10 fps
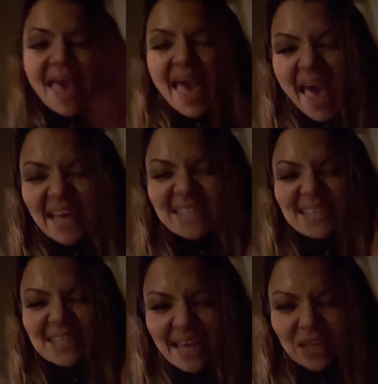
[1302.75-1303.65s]

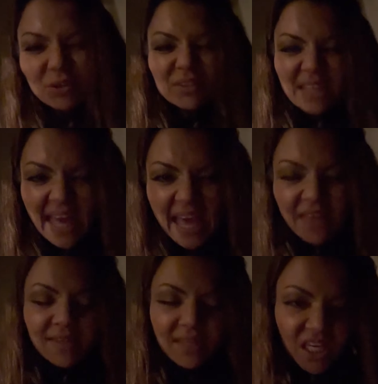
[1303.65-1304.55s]
accidental
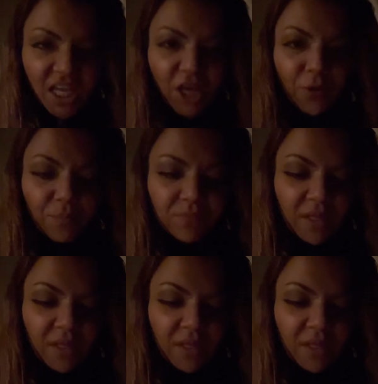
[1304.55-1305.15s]
deaths, you know?